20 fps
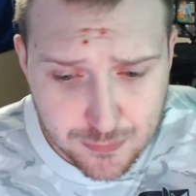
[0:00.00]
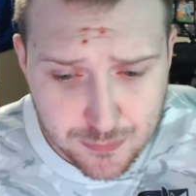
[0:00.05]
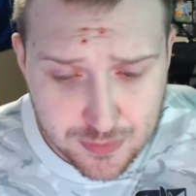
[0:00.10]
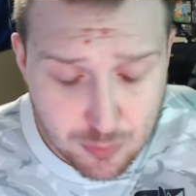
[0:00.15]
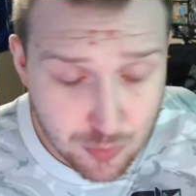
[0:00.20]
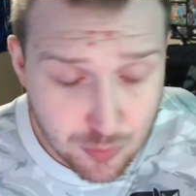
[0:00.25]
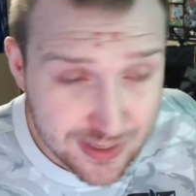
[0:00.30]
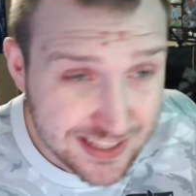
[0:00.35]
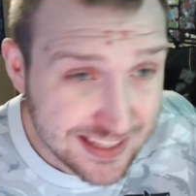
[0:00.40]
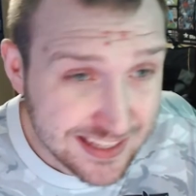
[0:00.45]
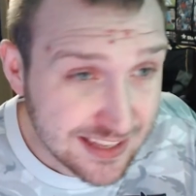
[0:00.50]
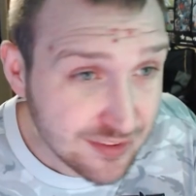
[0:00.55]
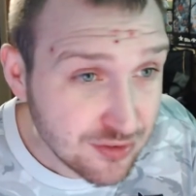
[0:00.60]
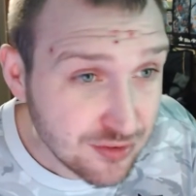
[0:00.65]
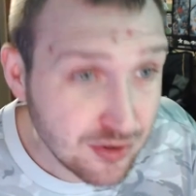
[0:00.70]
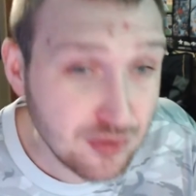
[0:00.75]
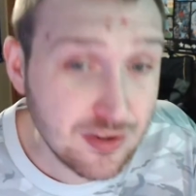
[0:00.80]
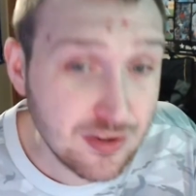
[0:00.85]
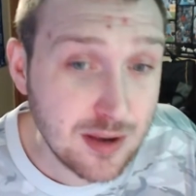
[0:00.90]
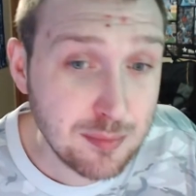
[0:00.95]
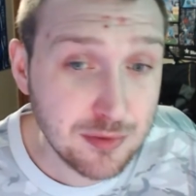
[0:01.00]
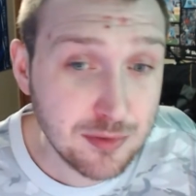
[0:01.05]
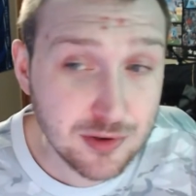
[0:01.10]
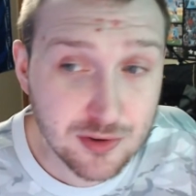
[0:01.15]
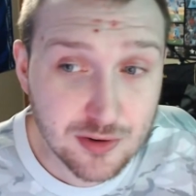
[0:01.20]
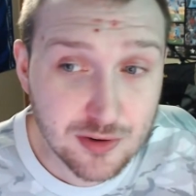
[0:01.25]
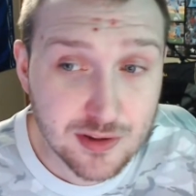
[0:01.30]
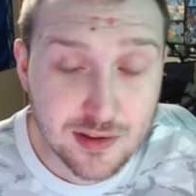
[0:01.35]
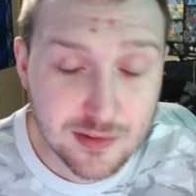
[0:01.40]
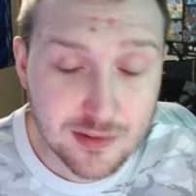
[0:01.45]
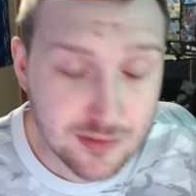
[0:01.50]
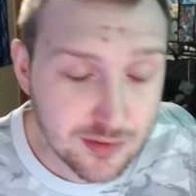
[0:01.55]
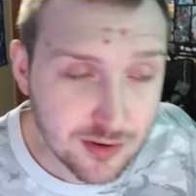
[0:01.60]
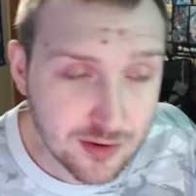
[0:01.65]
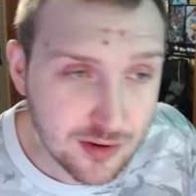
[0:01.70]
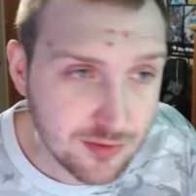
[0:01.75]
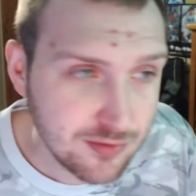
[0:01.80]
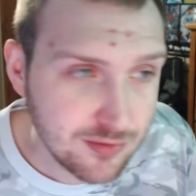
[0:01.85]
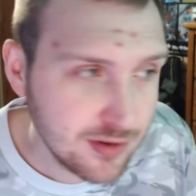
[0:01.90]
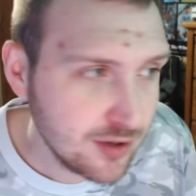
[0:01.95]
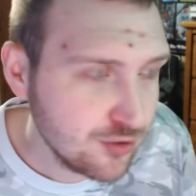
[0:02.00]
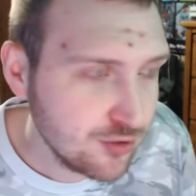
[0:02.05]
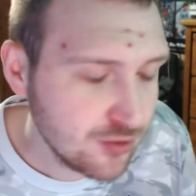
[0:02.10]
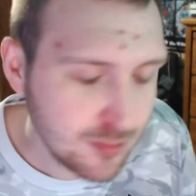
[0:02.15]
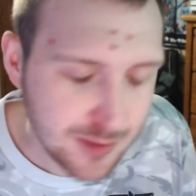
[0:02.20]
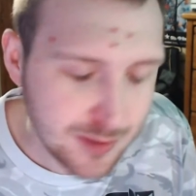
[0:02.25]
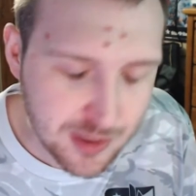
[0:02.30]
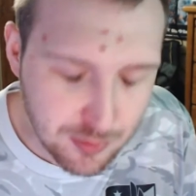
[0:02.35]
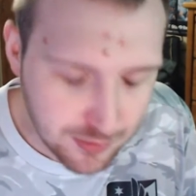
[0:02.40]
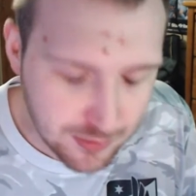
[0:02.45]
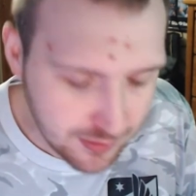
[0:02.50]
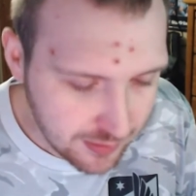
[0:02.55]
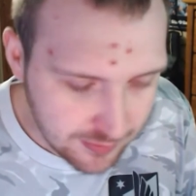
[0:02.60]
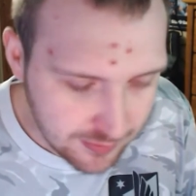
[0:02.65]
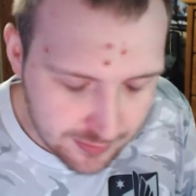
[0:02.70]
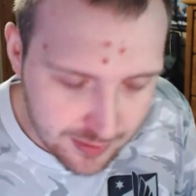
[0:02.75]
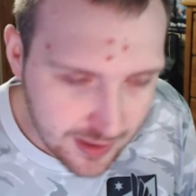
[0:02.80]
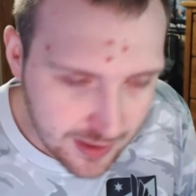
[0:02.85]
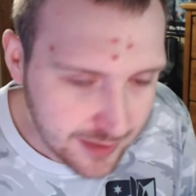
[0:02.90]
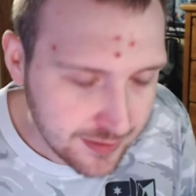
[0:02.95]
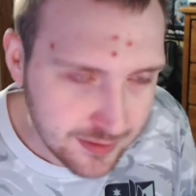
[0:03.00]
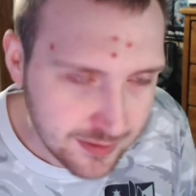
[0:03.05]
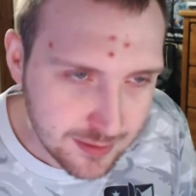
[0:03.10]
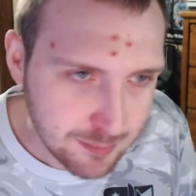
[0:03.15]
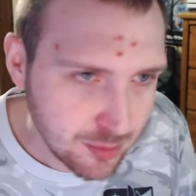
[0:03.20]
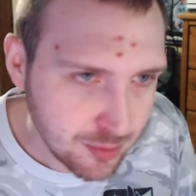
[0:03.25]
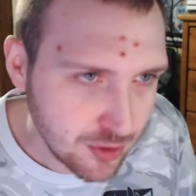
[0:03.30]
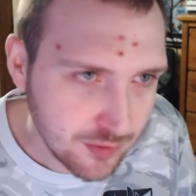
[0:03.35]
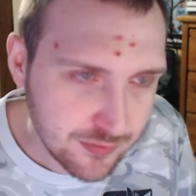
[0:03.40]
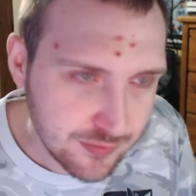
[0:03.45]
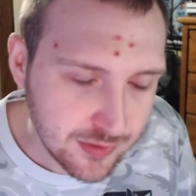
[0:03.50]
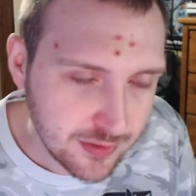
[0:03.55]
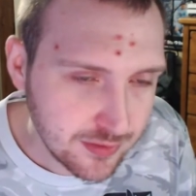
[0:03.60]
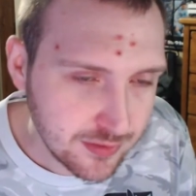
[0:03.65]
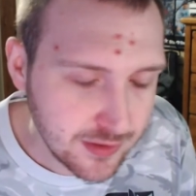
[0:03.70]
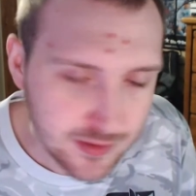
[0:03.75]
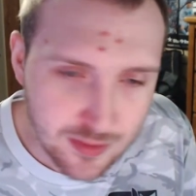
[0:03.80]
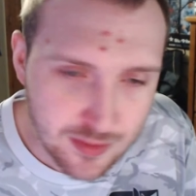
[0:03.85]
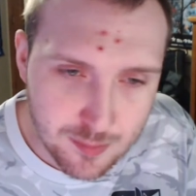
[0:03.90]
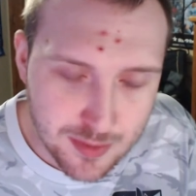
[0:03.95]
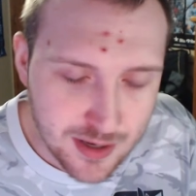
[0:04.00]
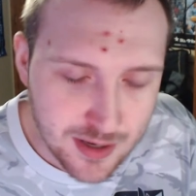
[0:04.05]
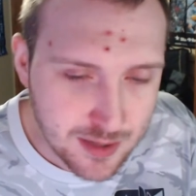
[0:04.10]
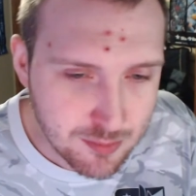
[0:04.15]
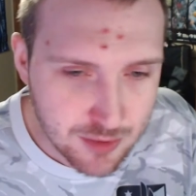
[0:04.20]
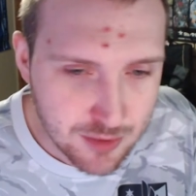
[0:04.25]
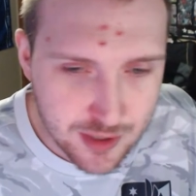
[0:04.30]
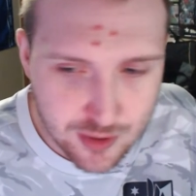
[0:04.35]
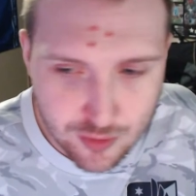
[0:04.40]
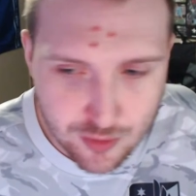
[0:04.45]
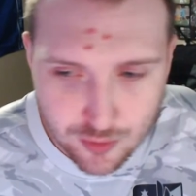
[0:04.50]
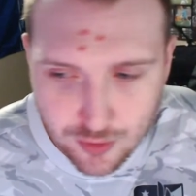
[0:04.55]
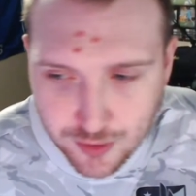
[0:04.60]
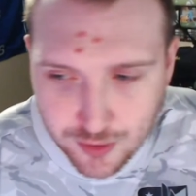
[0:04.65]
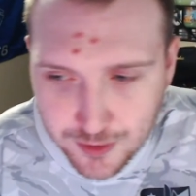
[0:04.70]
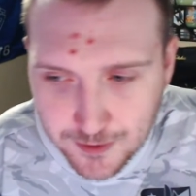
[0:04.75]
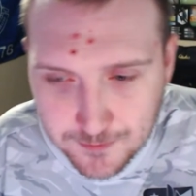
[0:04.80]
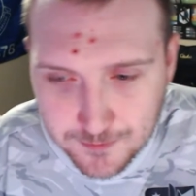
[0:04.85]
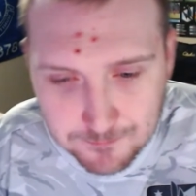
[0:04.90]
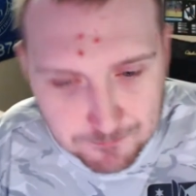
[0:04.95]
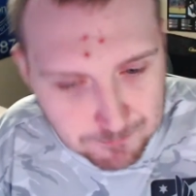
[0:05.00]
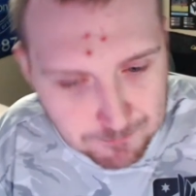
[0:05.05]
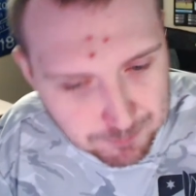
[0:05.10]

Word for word: when he gets those opportunities, he's going to finish them, and it he slotted it perfectly in the bottom right corner